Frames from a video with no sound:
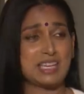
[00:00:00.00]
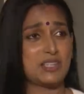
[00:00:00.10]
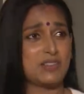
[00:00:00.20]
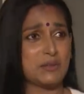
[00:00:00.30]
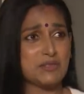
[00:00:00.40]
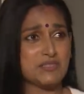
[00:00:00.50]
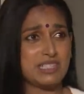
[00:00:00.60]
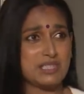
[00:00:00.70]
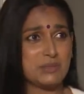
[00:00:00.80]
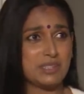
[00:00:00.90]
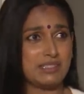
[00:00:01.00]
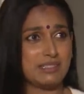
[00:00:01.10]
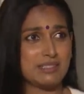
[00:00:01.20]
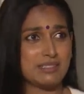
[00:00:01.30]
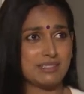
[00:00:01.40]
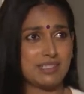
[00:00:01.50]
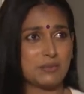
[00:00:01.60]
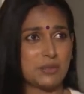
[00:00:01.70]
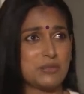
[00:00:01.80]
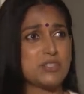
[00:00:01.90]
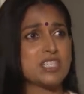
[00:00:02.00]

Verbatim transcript: Thank you. That was really sweet, that, what you